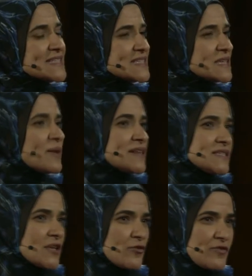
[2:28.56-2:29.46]
see
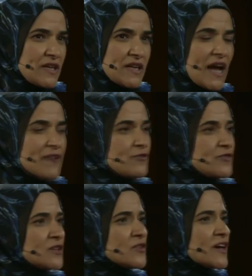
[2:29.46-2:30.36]
myself in it. I
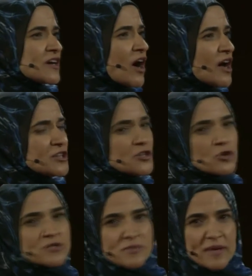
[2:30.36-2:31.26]
feel that God
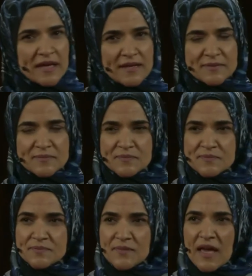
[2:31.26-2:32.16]
knows me.
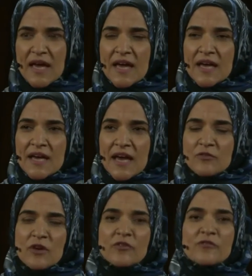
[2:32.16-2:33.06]
Have you ever